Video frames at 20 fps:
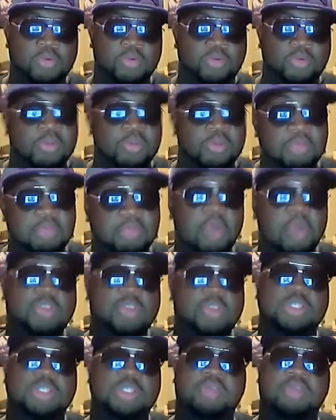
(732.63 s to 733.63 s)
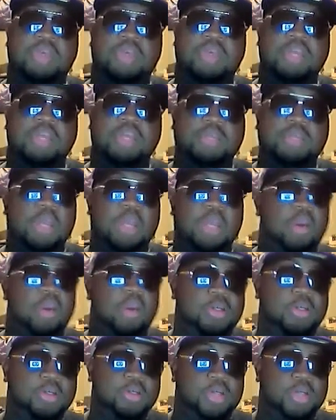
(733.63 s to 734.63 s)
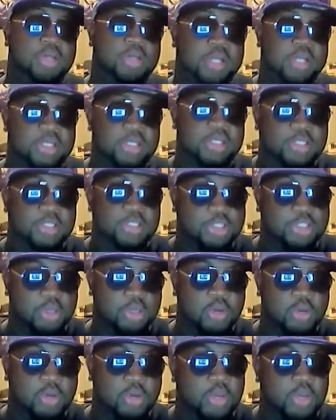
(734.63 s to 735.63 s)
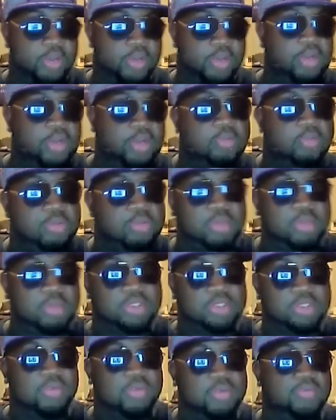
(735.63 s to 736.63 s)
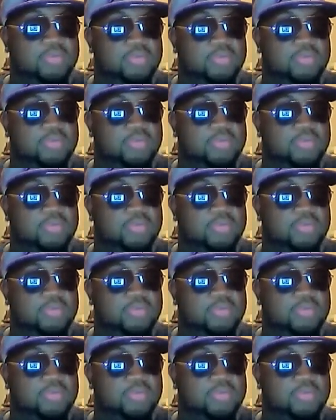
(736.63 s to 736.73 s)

the most developed character in the show other than Narumi himself.